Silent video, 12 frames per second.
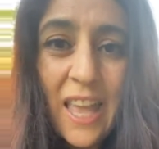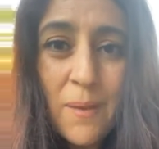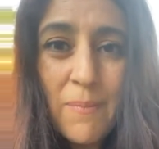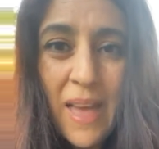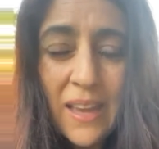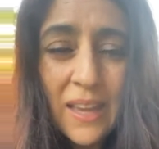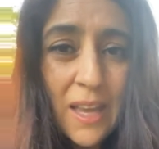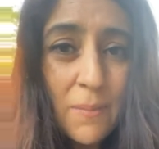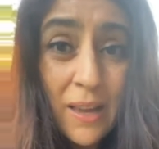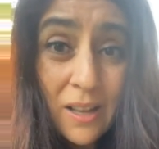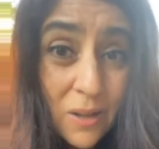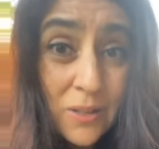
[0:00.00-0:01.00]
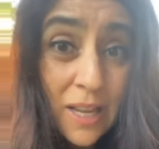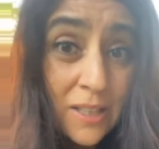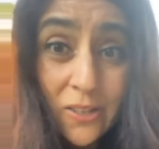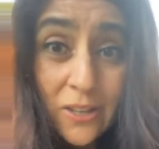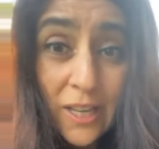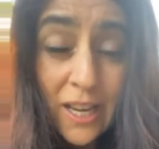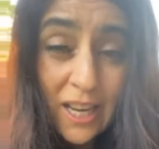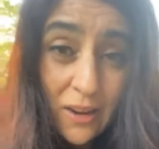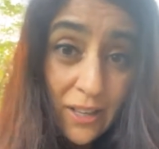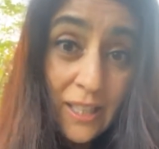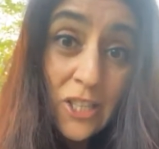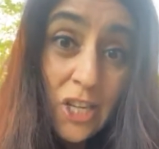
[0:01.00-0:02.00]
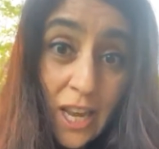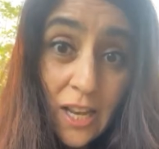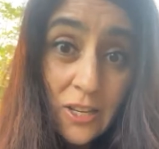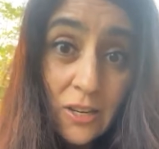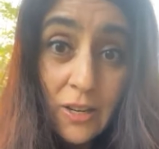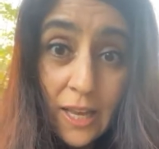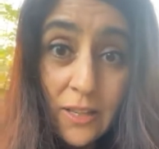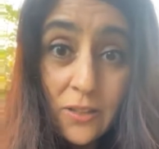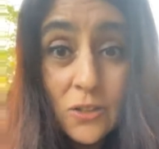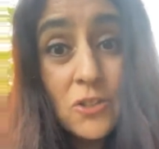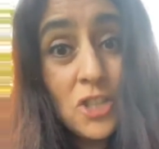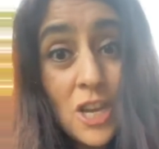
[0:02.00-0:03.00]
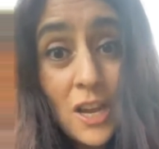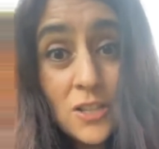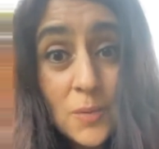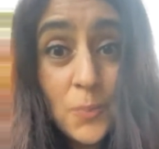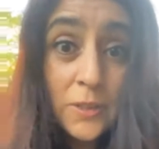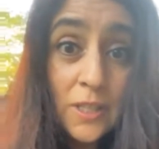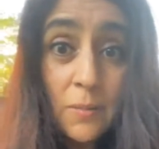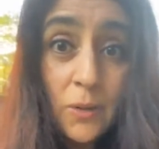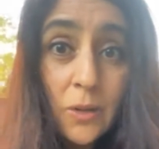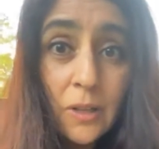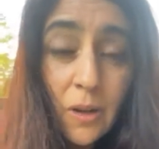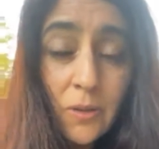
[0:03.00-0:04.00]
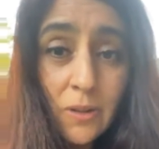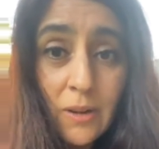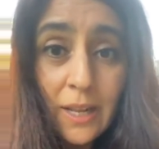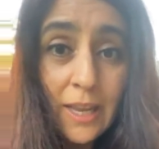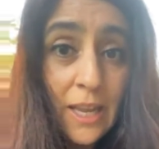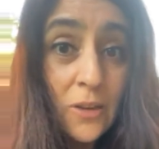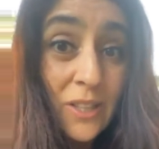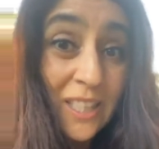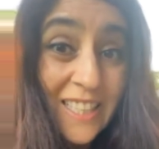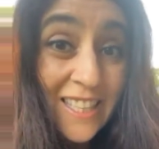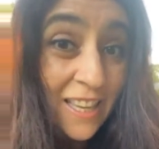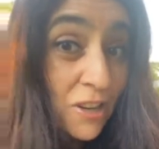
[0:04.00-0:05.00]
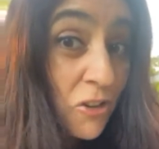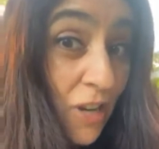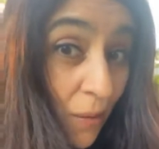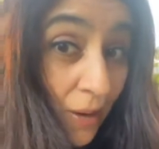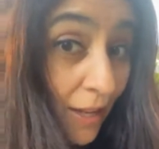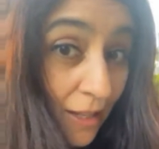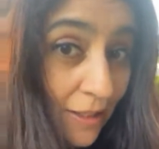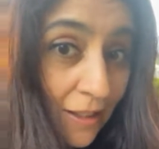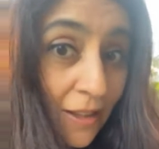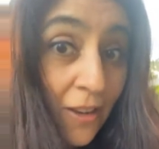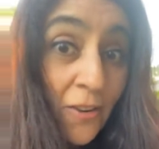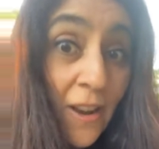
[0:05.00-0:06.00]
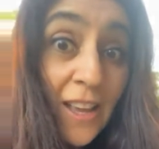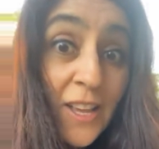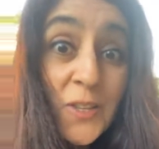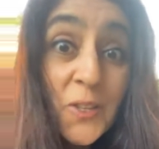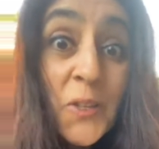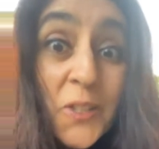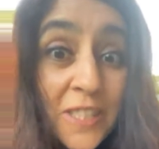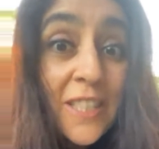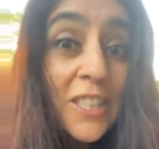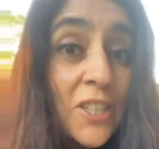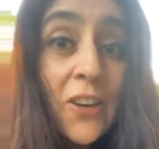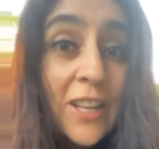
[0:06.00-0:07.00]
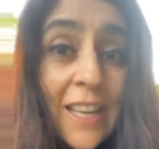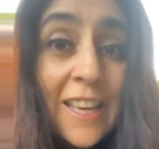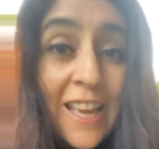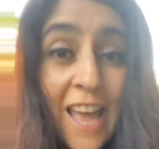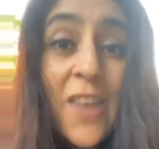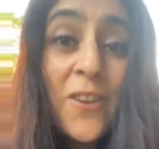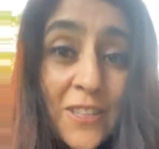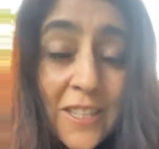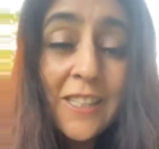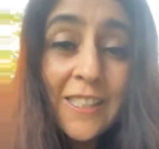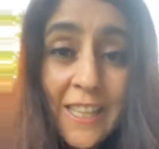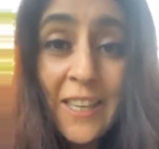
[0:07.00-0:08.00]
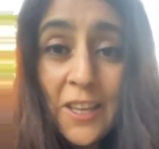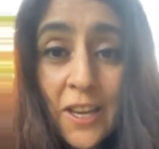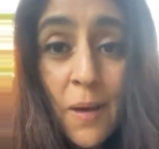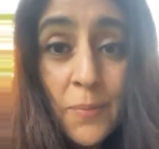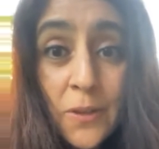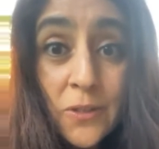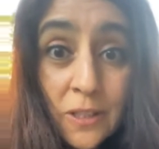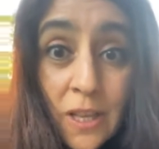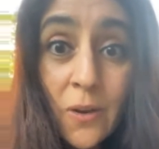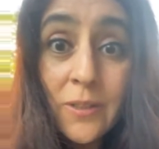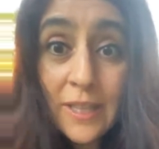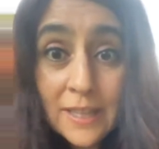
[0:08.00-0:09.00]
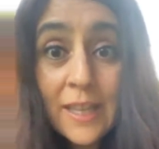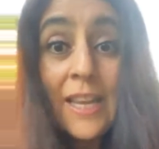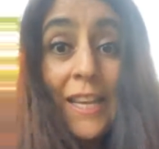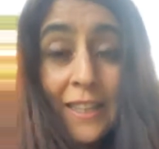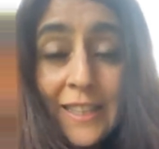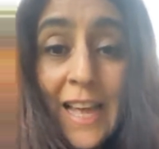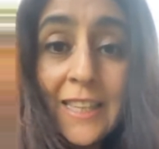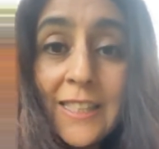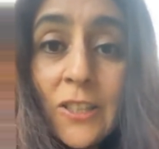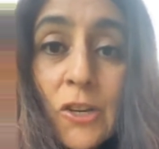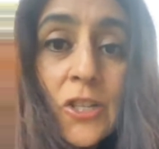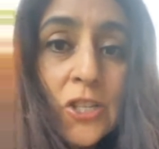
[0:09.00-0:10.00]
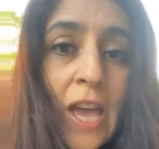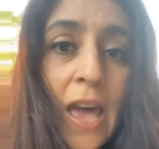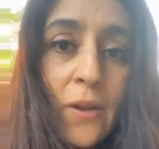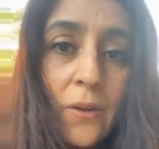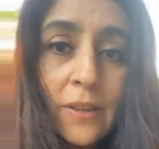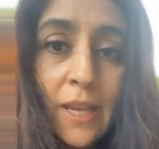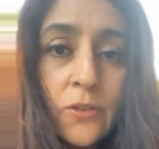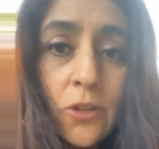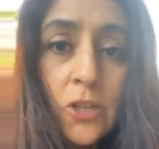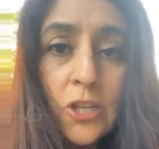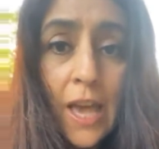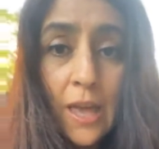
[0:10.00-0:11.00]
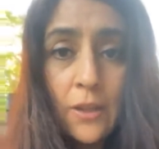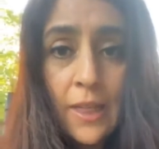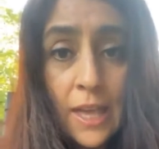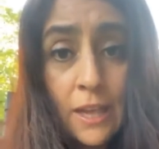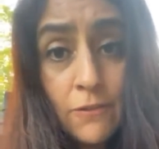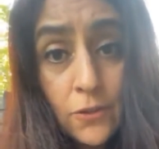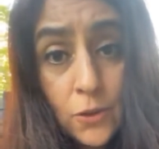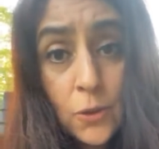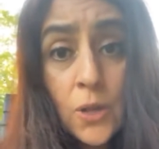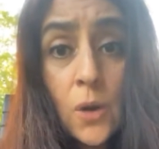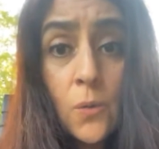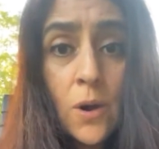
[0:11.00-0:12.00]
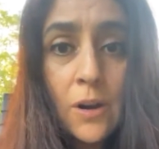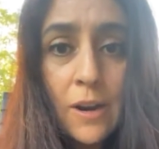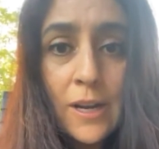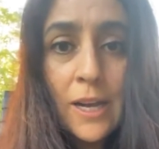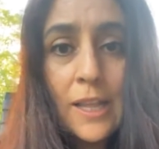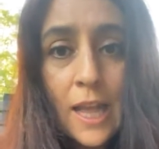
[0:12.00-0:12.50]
came back again. My clothes got dirty again. I'm going to change. Okay, so you change, you put some new clothes on again. You didn't take a shower yet, right? So you're still dirty and you're still thinking up those clothes. And that's your shadow. That's your shadow that if you don't work on it